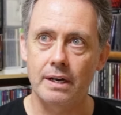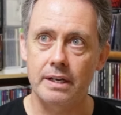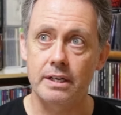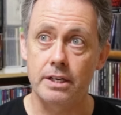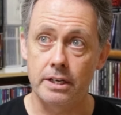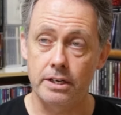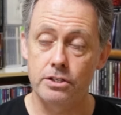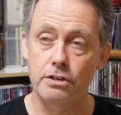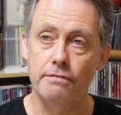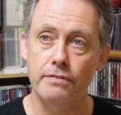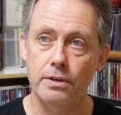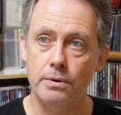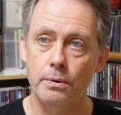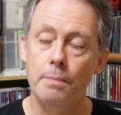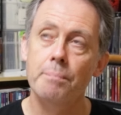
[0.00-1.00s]
in an
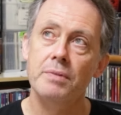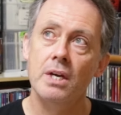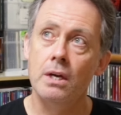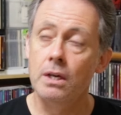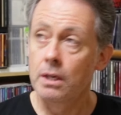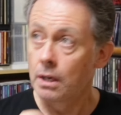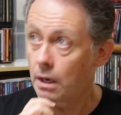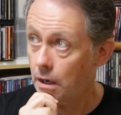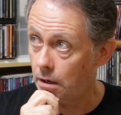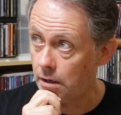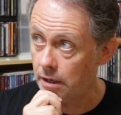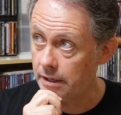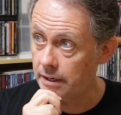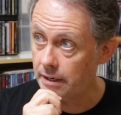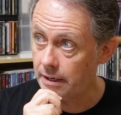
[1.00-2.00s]
interview
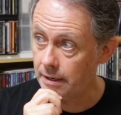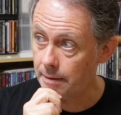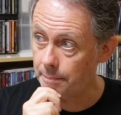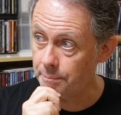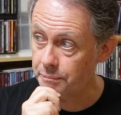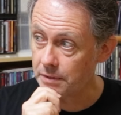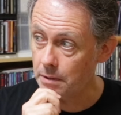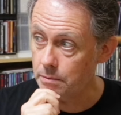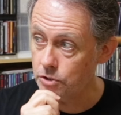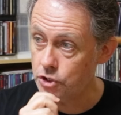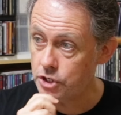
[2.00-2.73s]
on